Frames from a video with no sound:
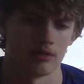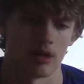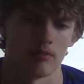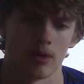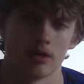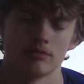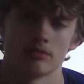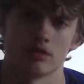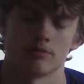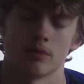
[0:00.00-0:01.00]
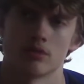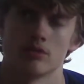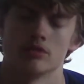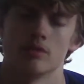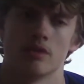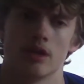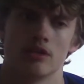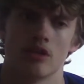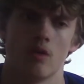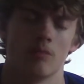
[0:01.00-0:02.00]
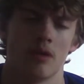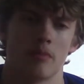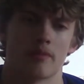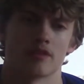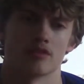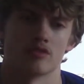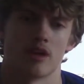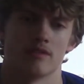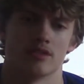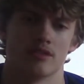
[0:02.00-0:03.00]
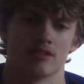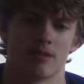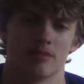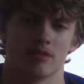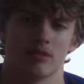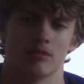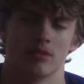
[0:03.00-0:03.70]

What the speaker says: never mind. I spoke too soon. They don't meet Professor Travis in this episode.